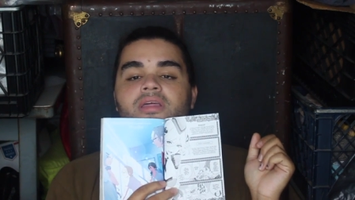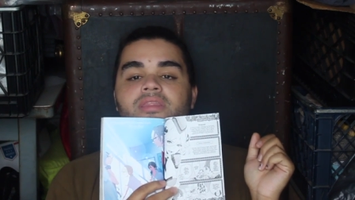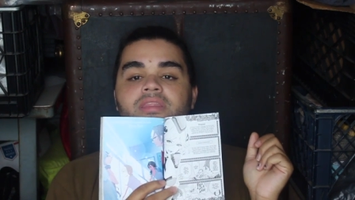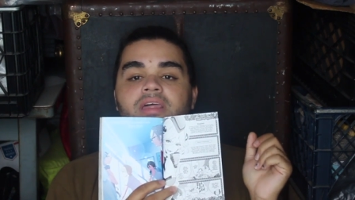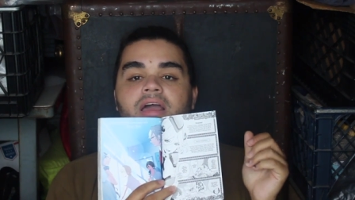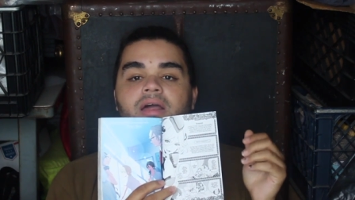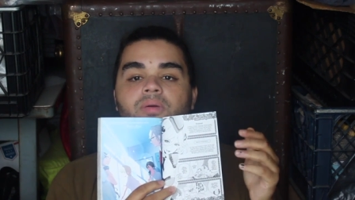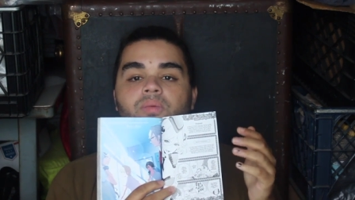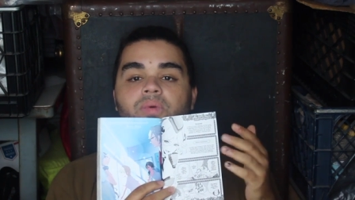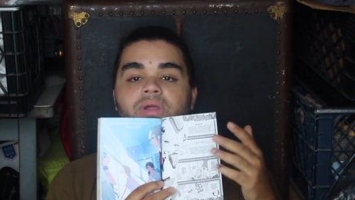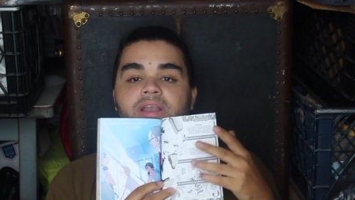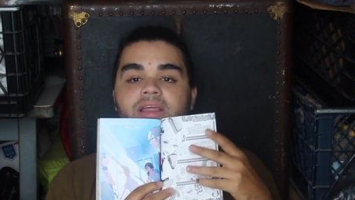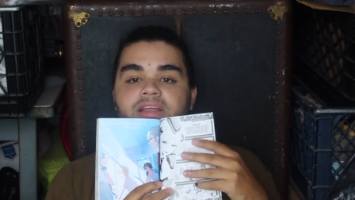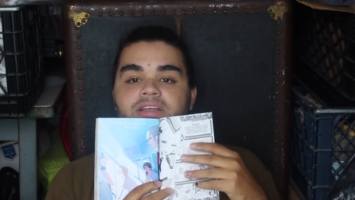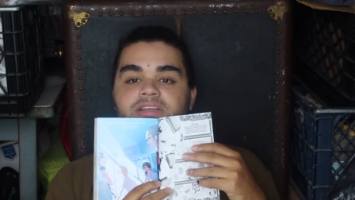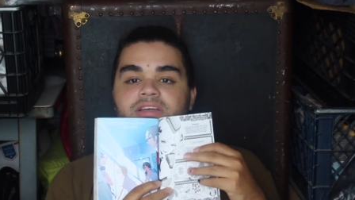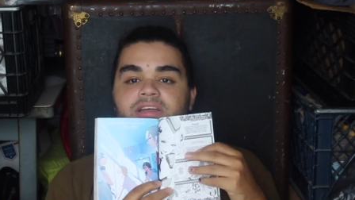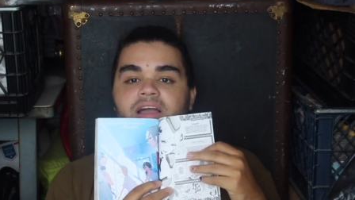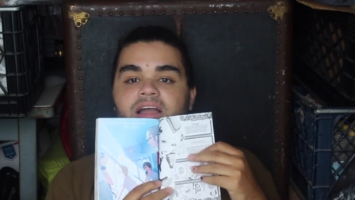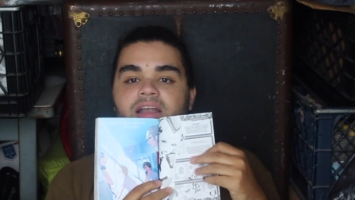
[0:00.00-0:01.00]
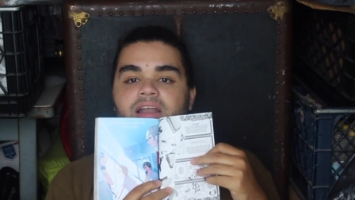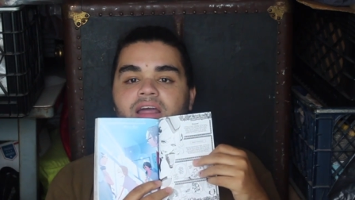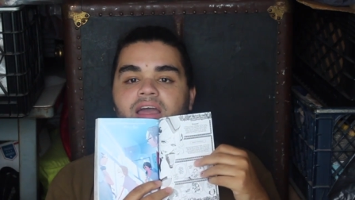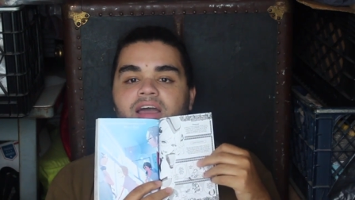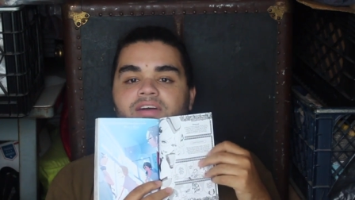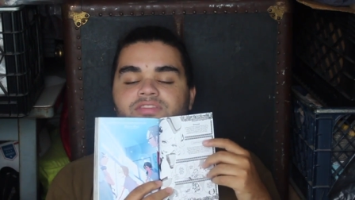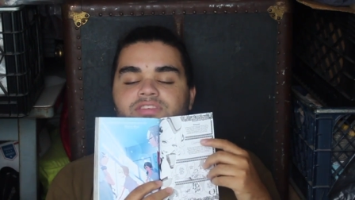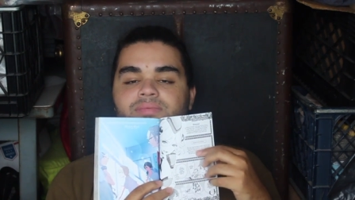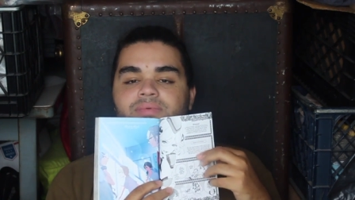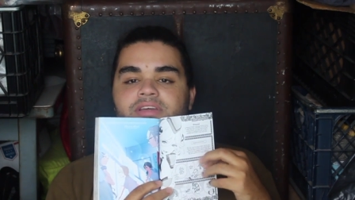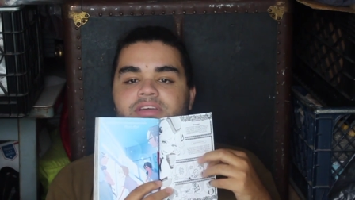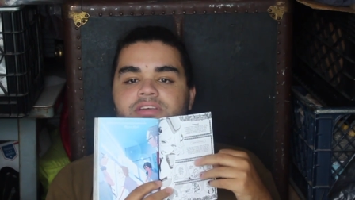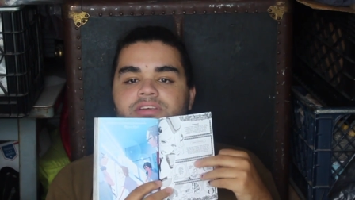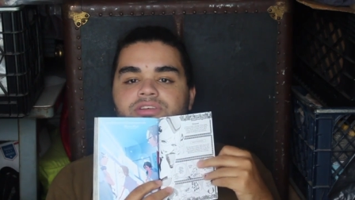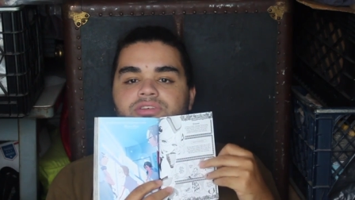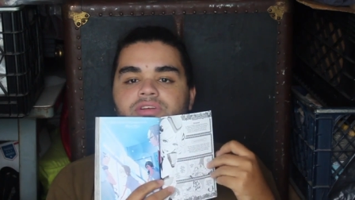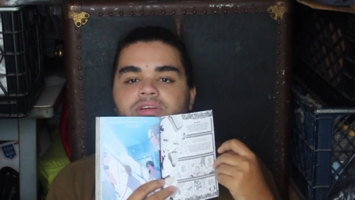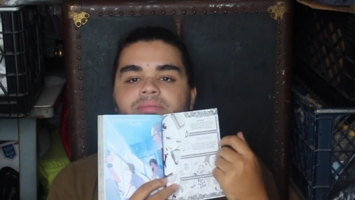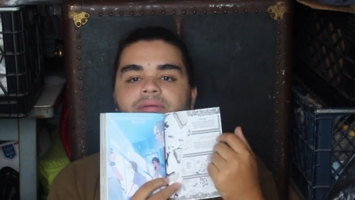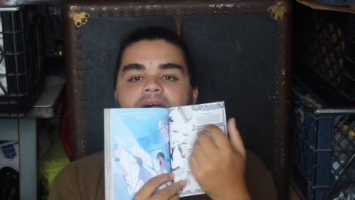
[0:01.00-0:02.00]
that we need to kind of have some
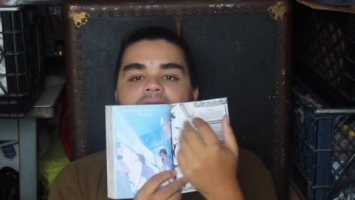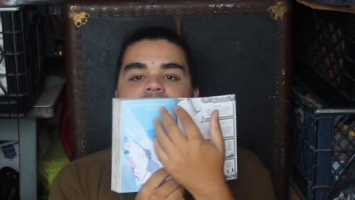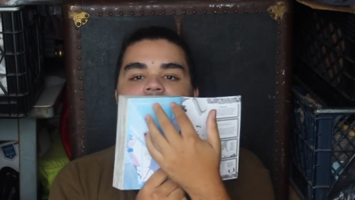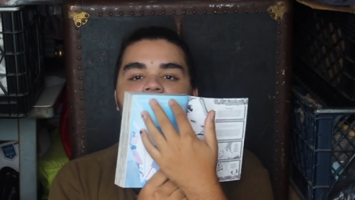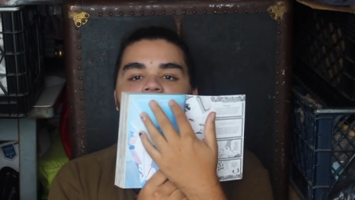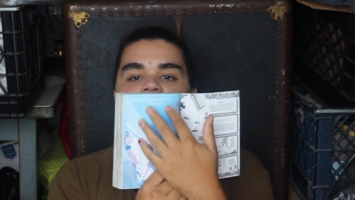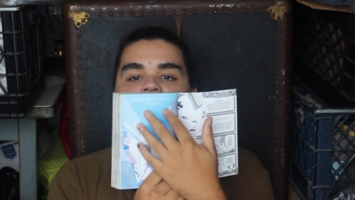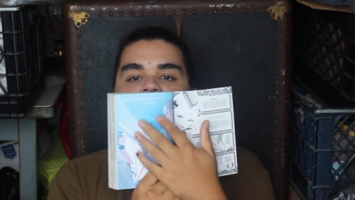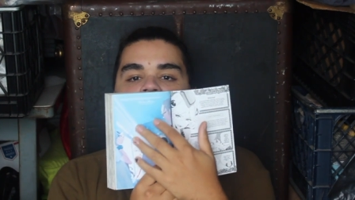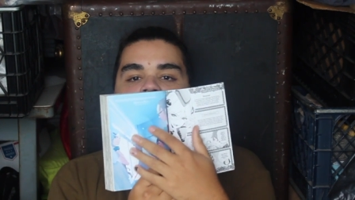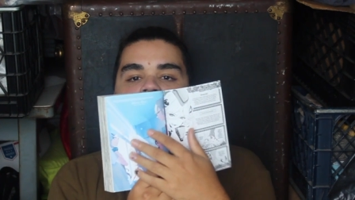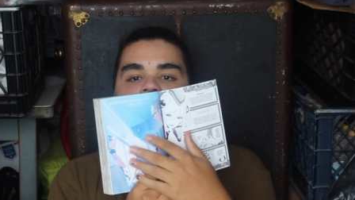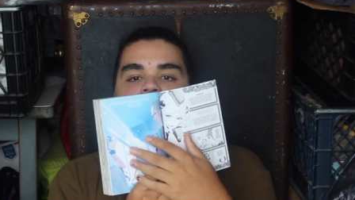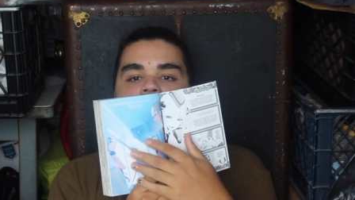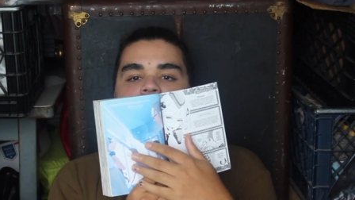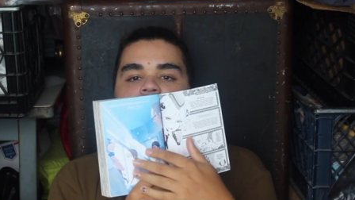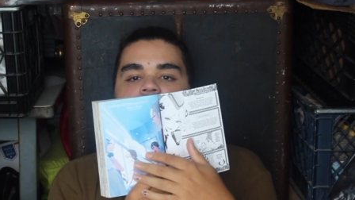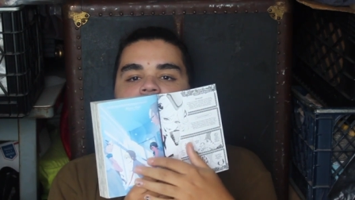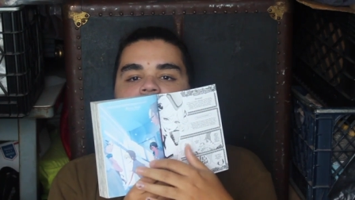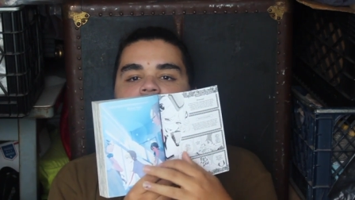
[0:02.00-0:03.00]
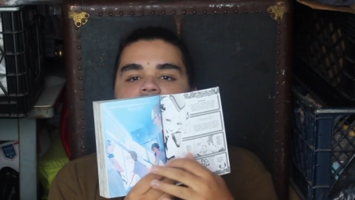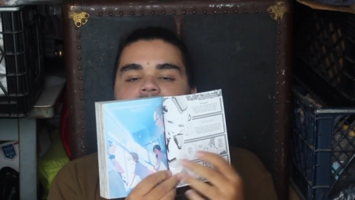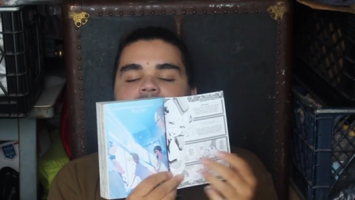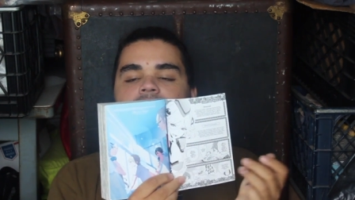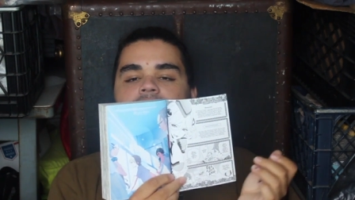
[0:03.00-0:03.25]
history about, and a beautiful